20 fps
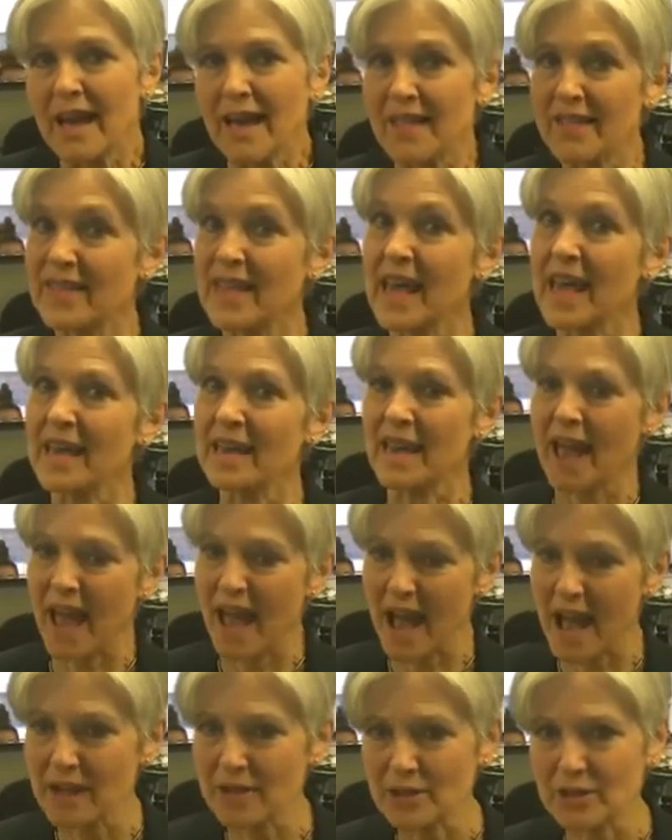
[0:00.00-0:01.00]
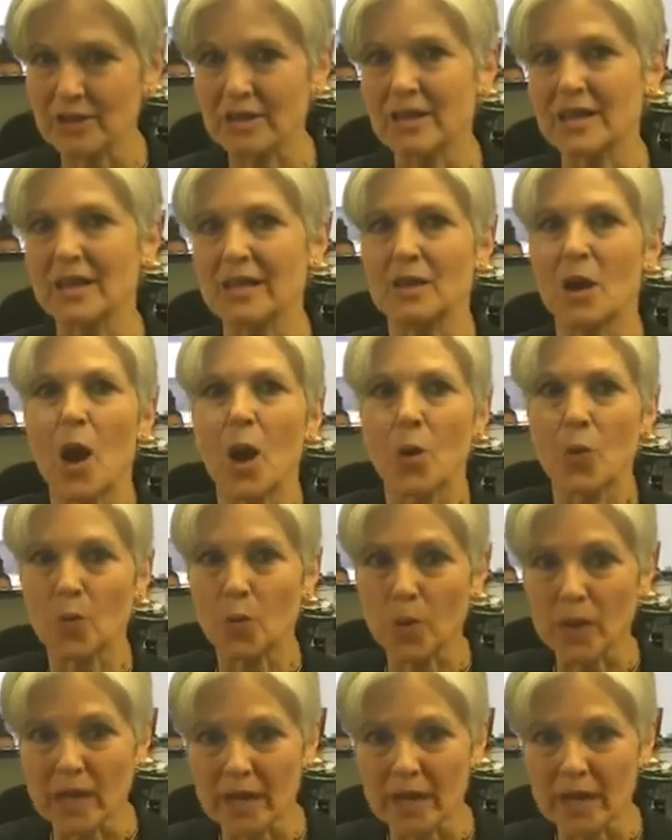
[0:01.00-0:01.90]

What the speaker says: then actually we